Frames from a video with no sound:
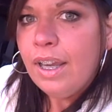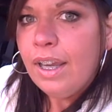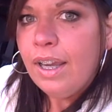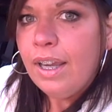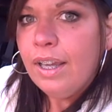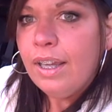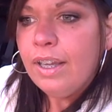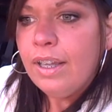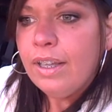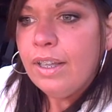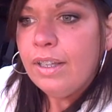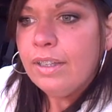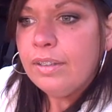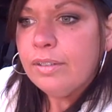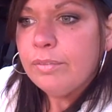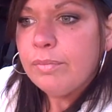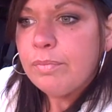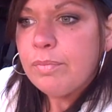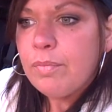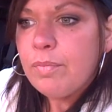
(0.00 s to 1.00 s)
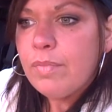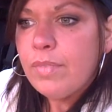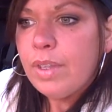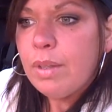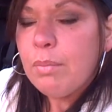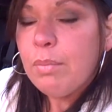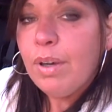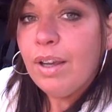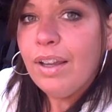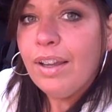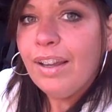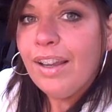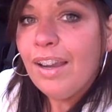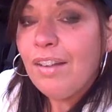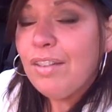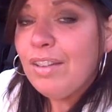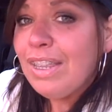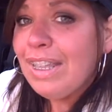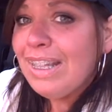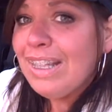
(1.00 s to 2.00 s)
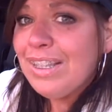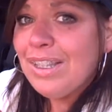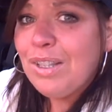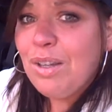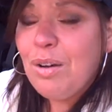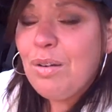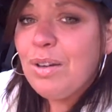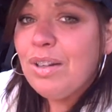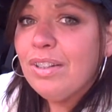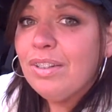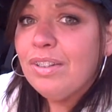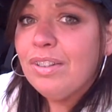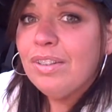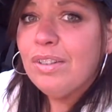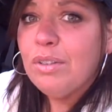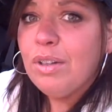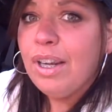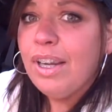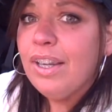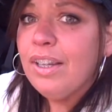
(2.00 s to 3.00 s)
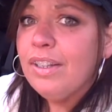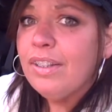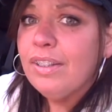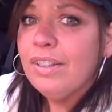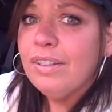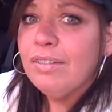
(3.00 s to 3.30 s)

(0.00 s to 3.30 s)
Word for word: And But everything's going great